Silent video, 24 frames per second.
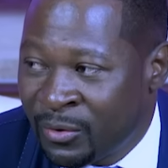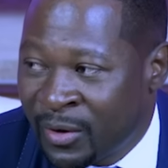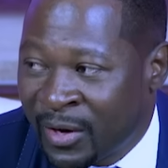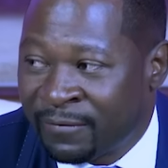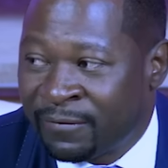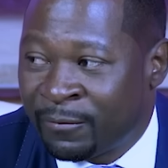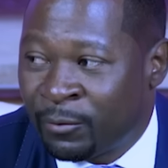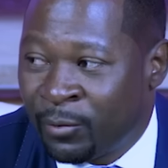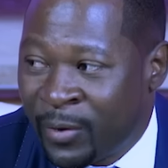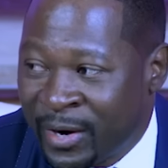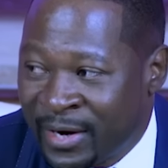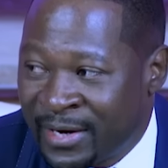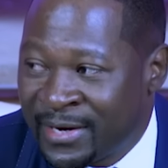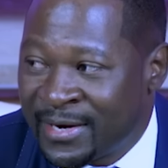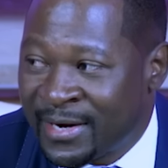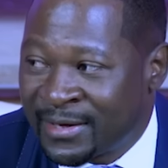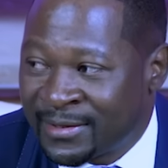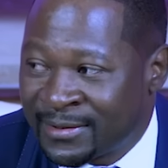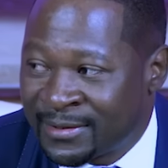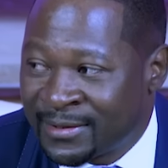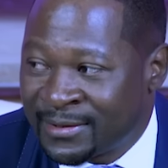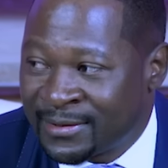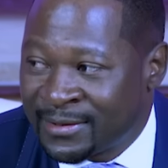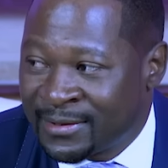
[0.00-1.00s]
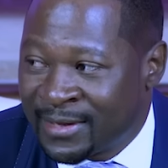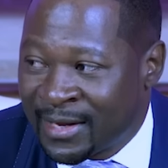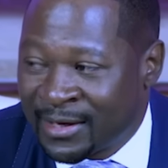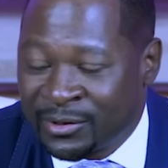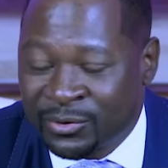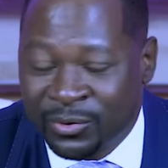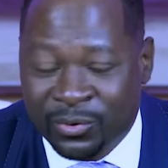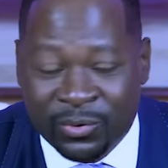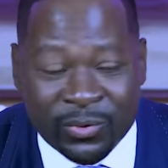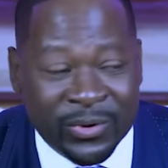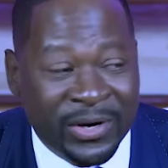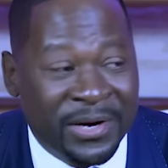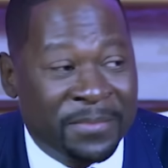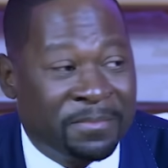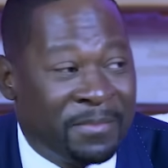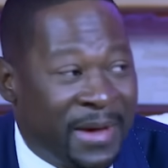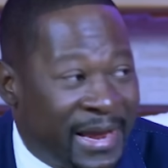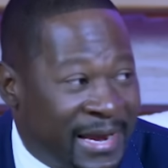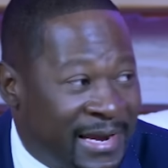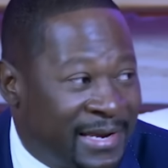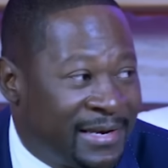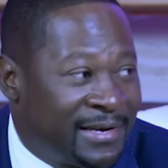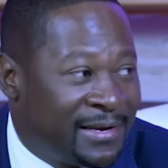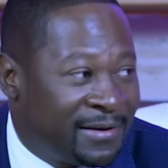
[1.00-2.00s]
We have weaknesses that will
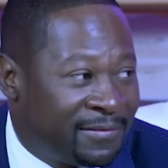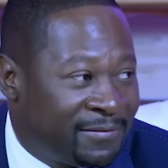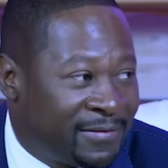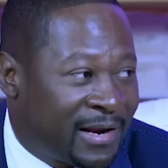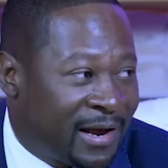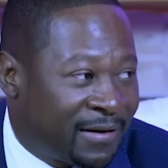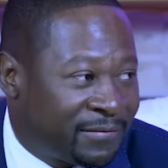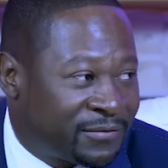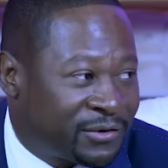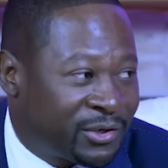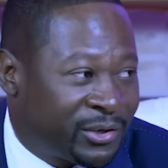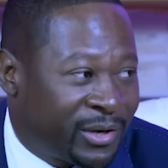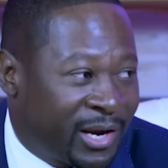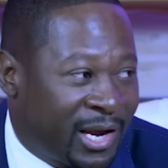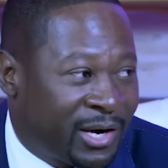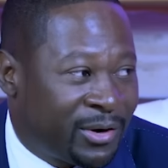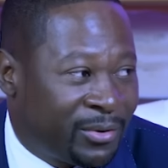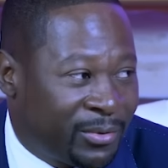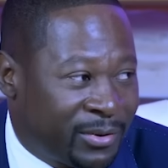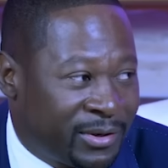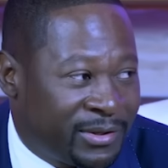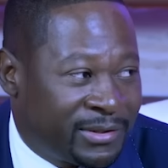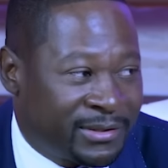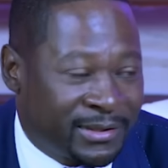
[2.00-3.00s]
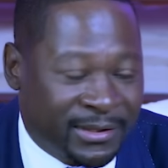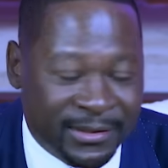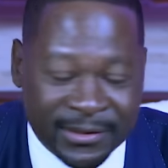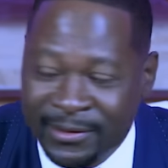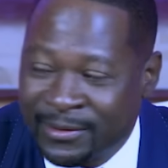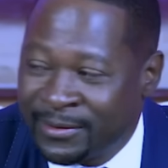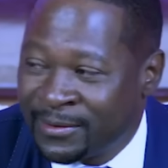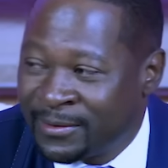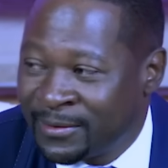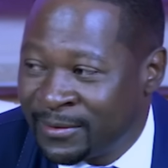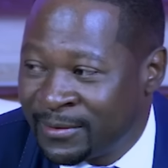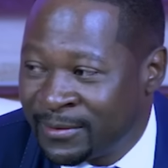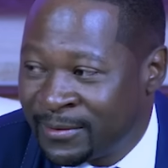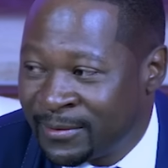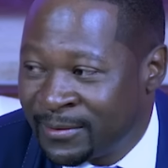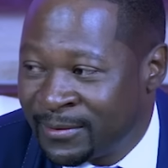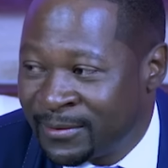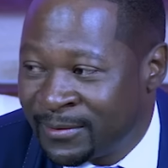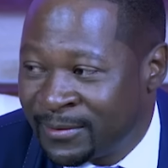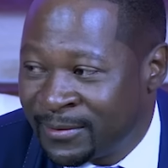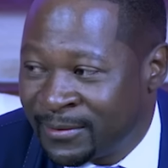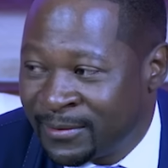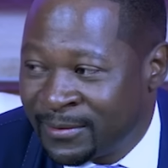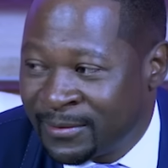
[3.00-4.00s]
remain even after you're anointed.
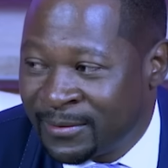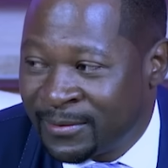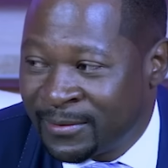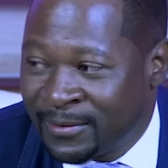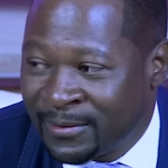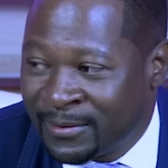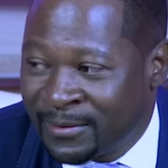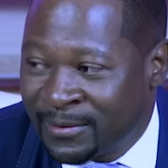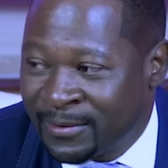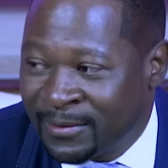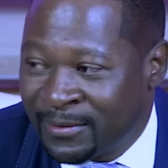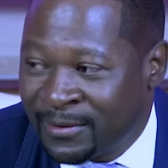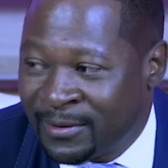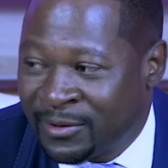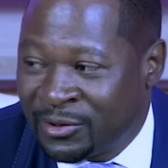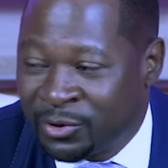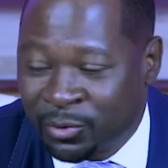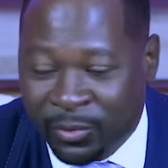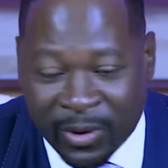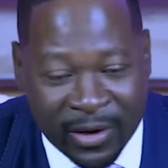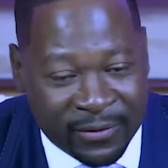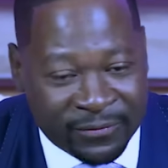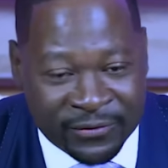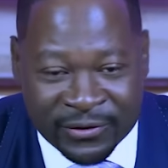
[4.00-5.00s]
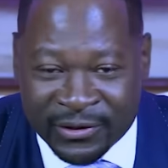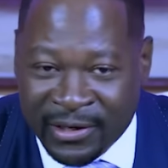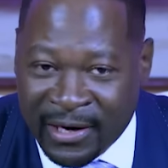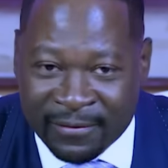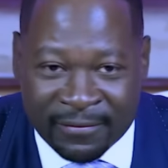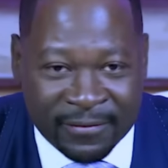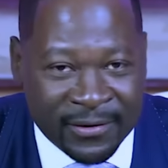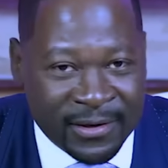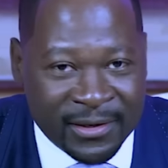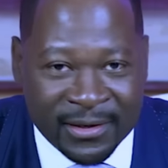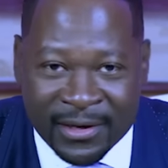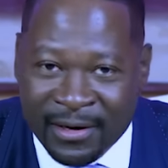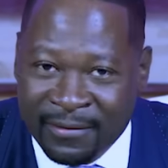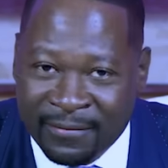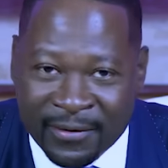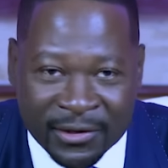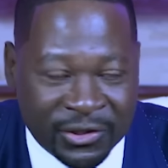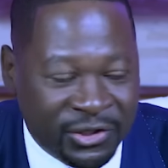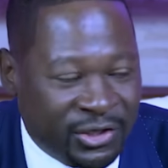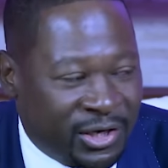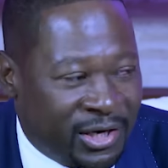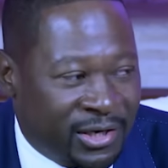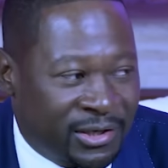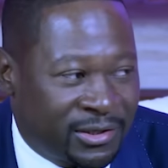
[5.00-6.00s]
His way of driving never
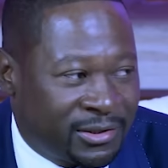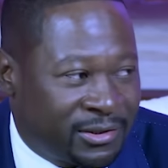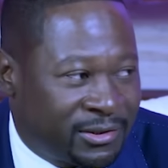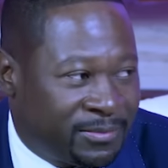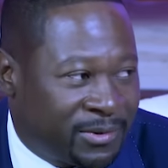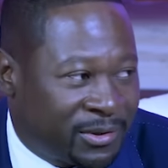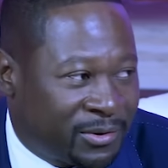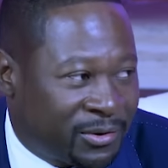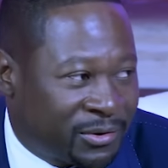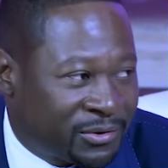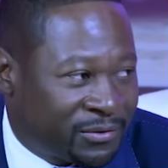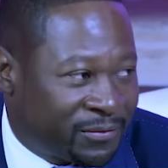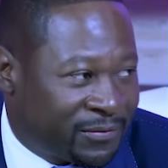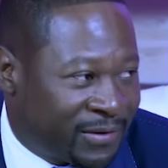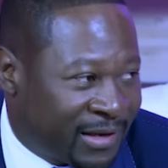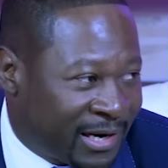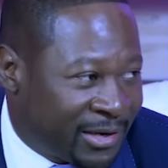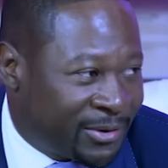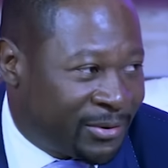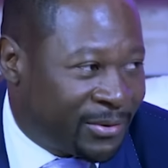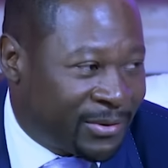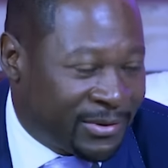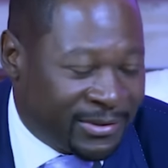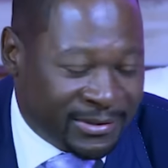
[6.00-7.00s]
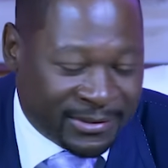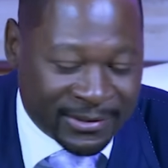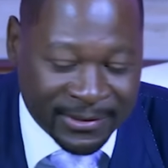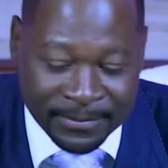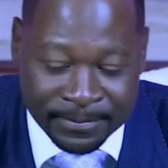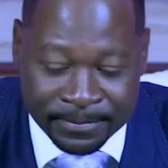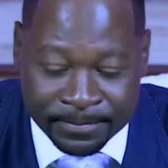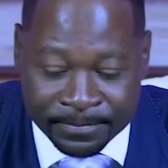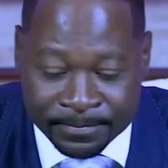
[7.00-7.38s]
changed because of the anointing.